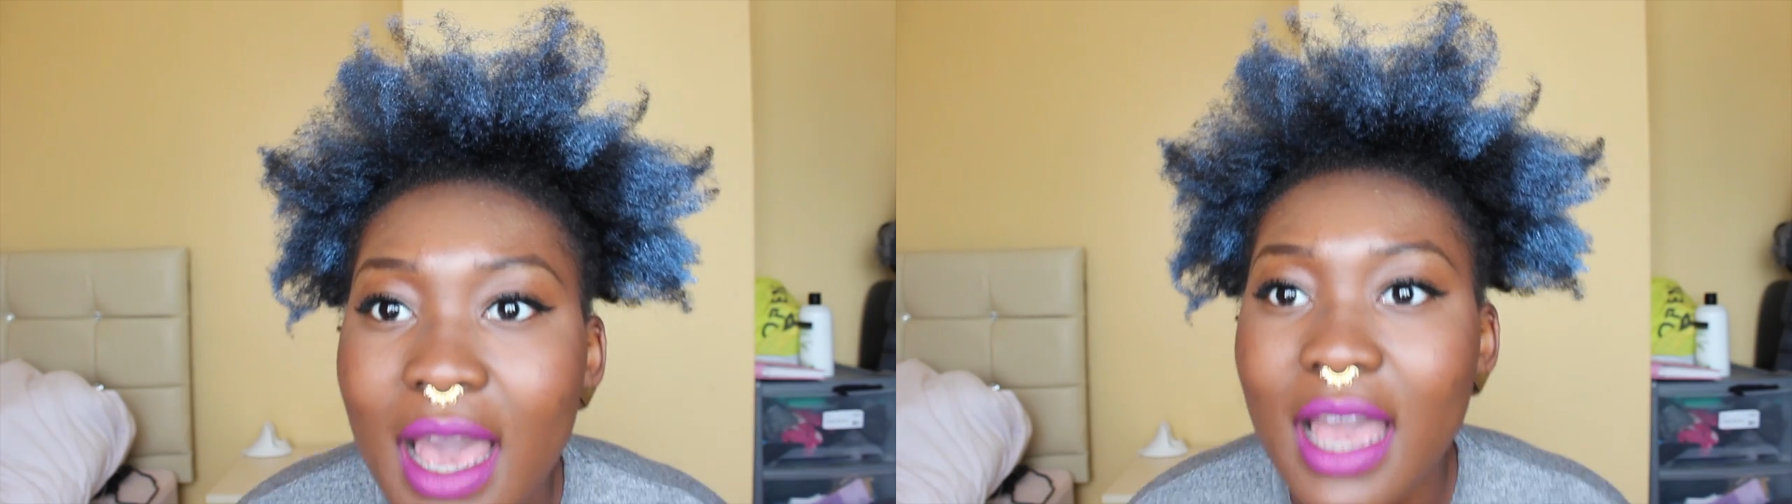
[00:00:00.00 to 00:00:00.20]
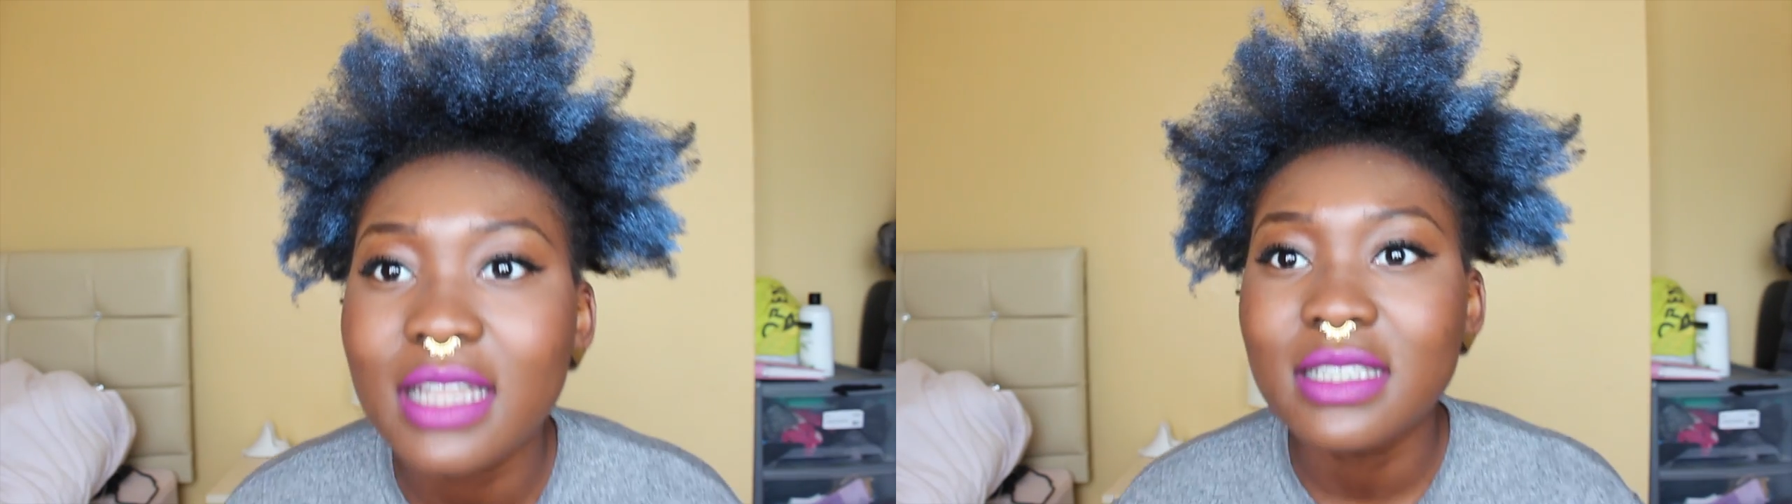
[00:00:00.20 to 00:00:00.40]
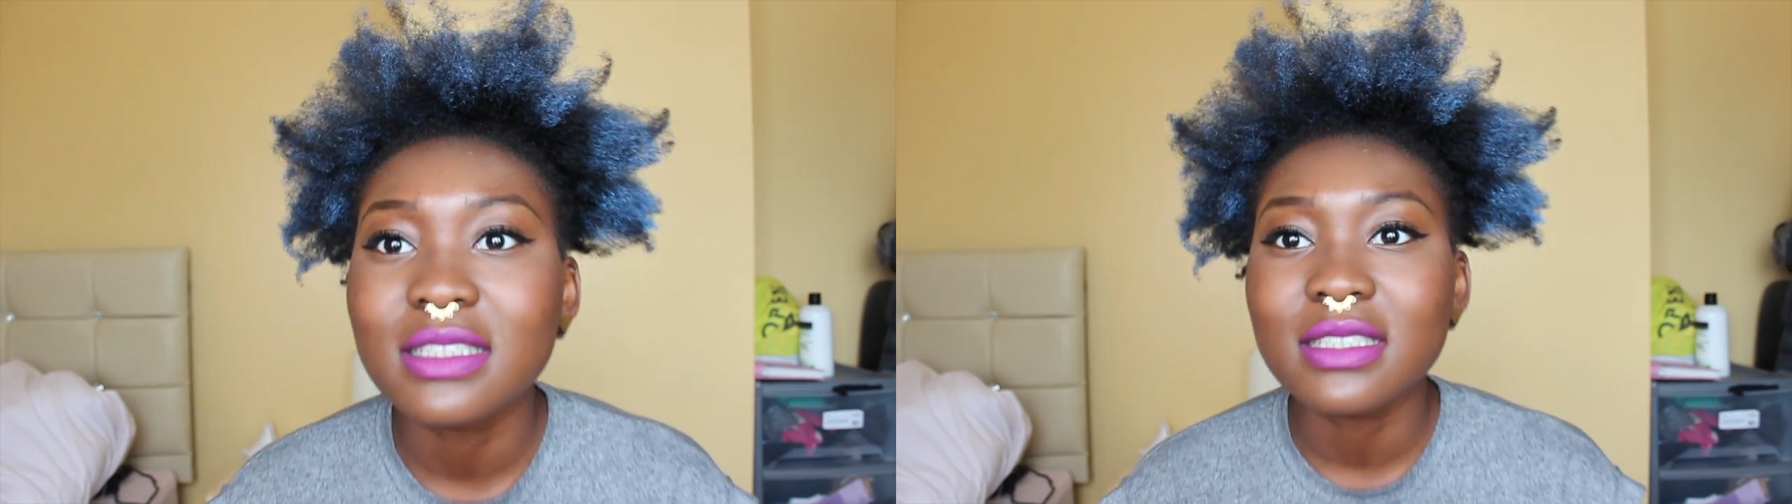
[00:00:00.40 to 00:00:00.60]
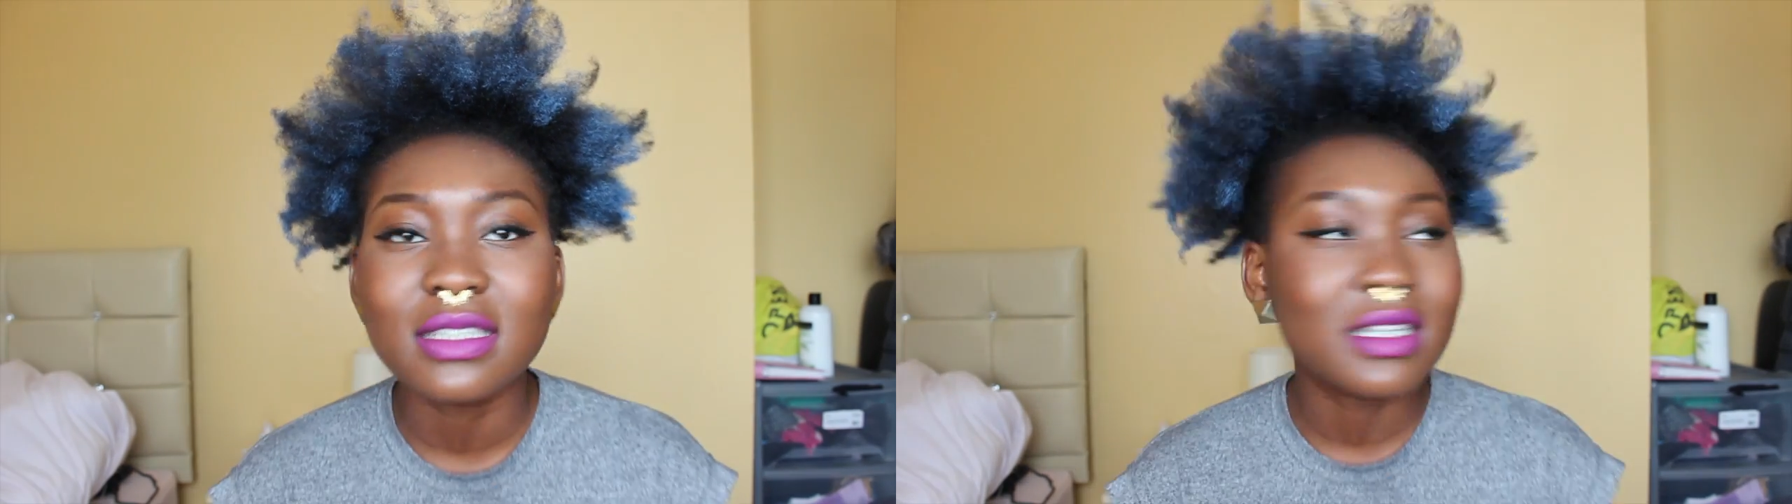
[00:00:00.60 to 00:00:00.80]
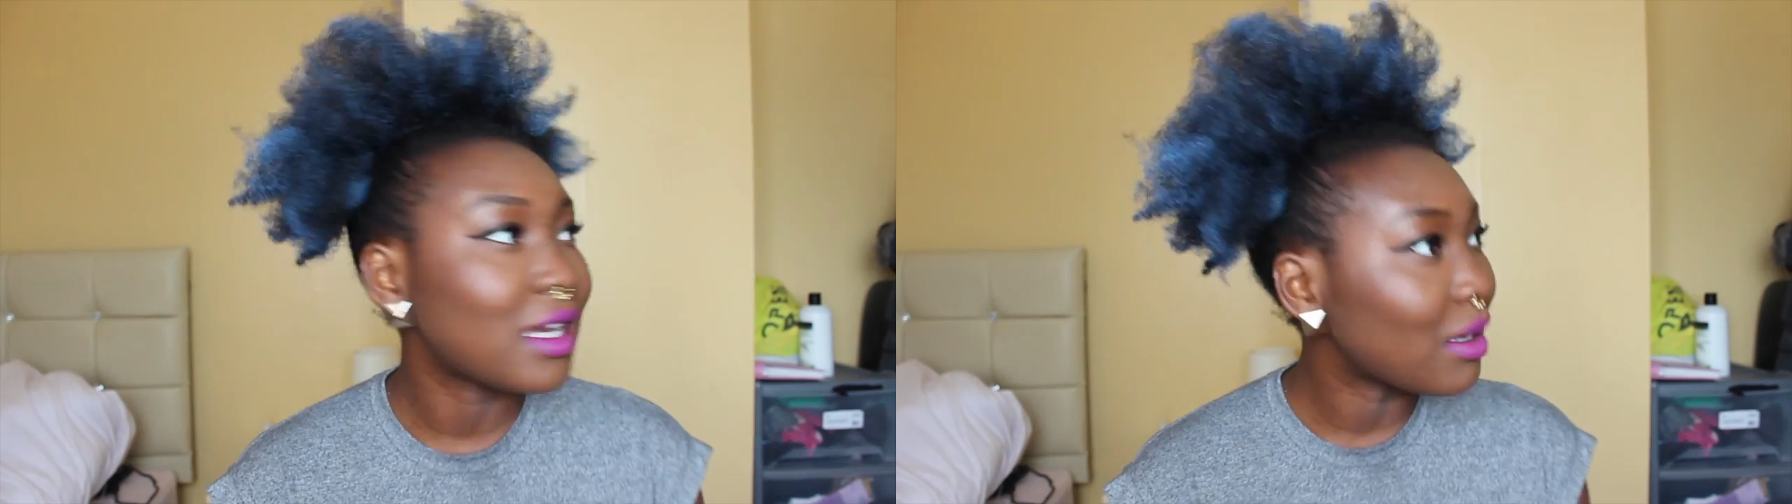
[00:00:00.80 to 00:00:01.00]
And
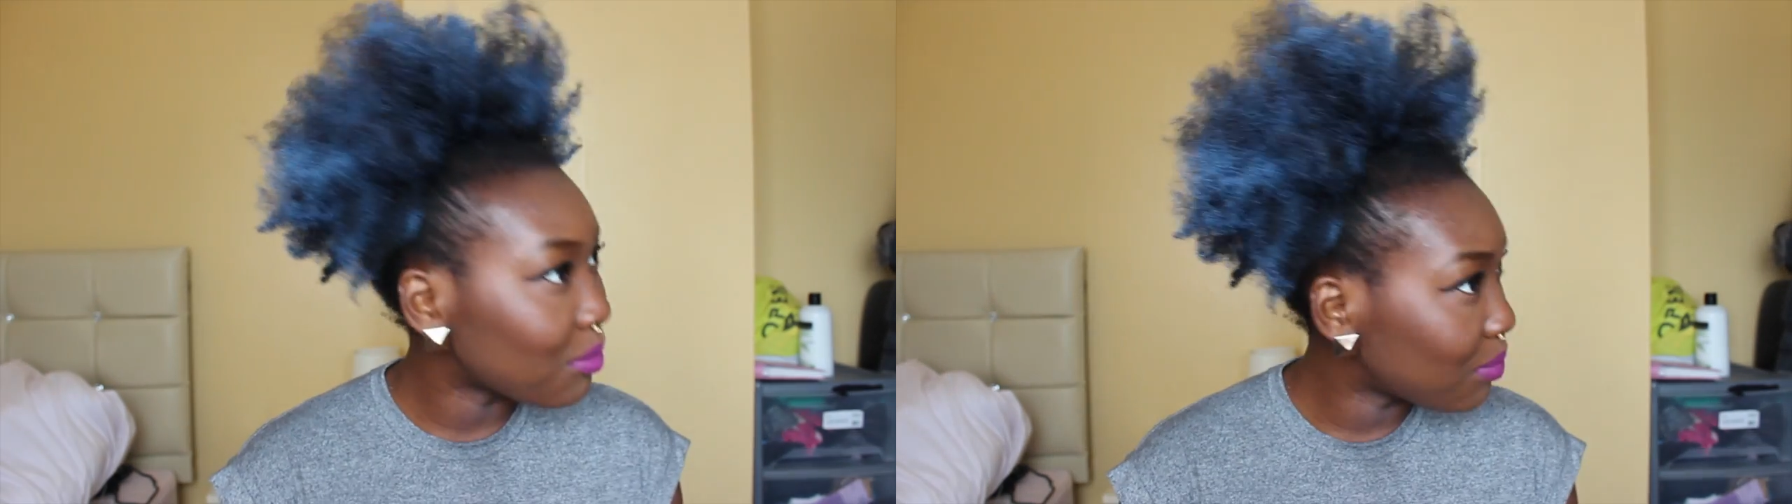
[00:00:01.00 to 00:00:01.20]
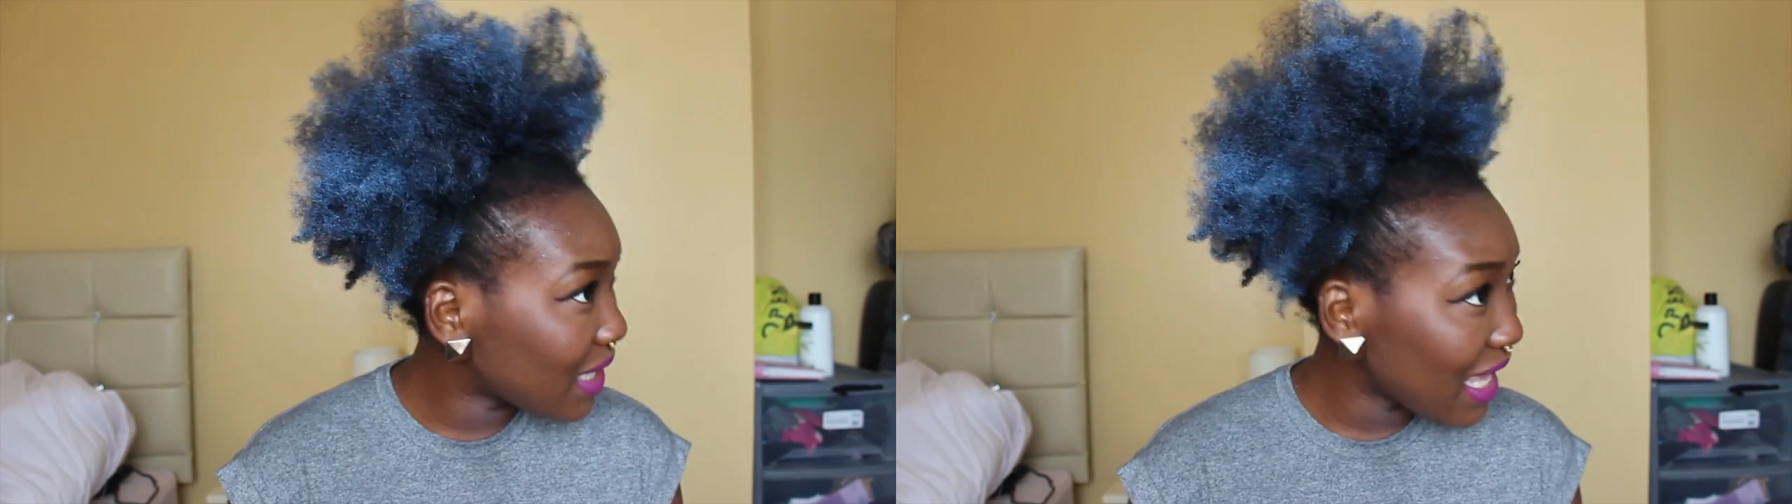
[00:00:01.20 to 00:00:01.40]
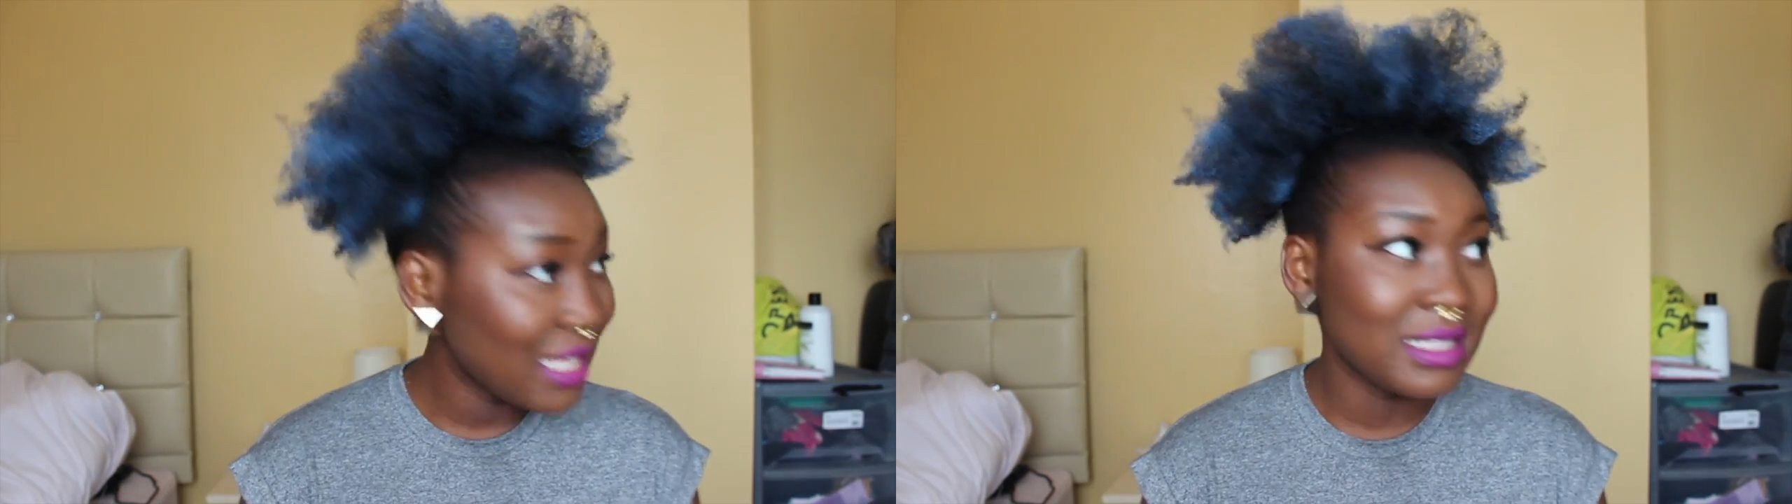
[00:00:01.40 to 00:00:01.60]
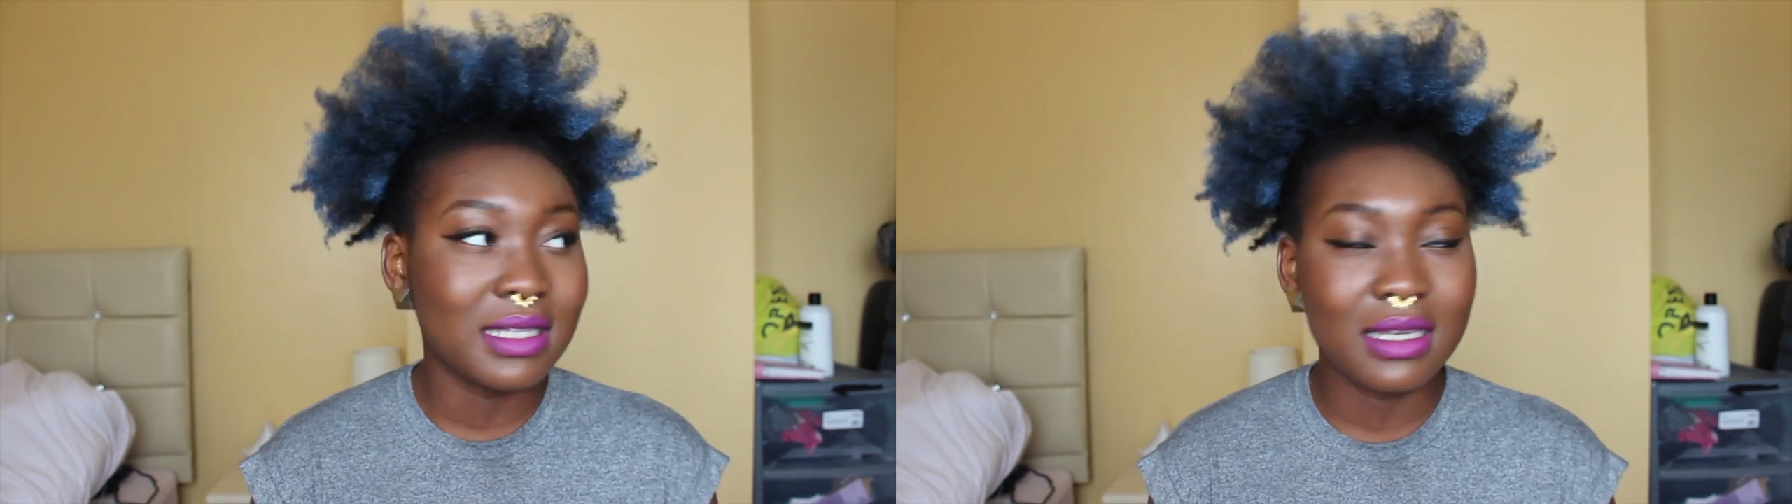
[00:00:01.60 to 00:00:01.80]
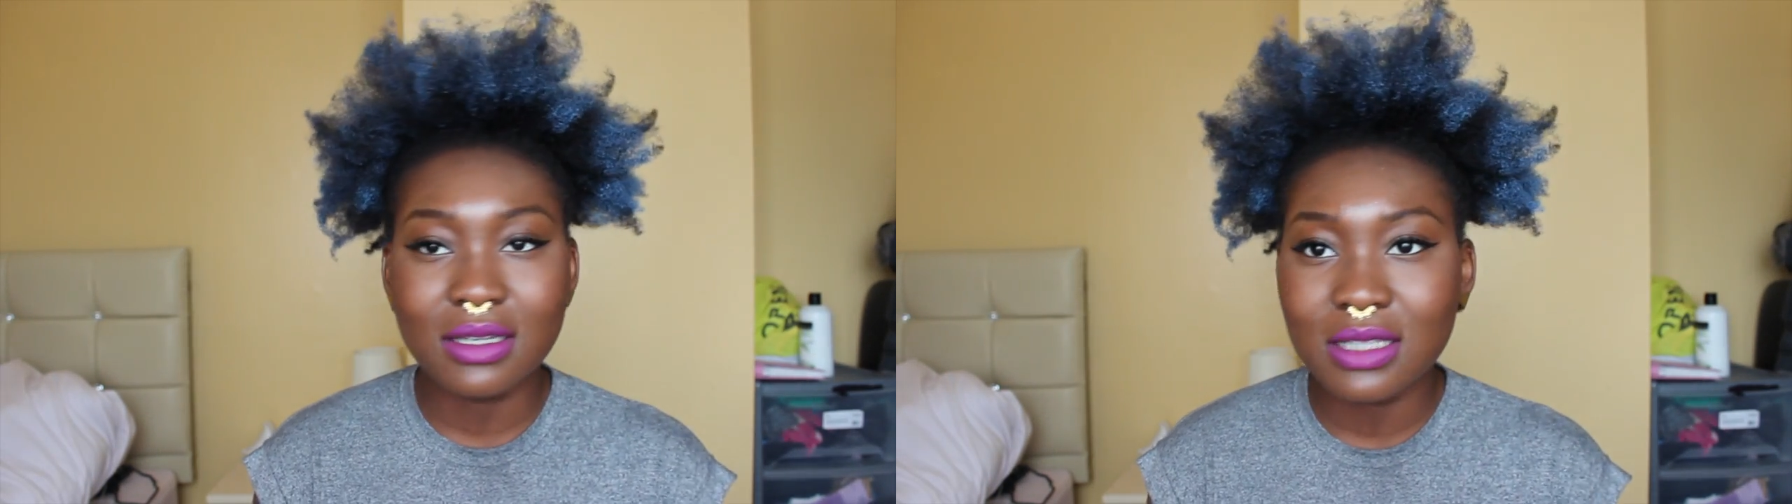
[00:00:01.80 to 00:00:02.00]
I'm guessing,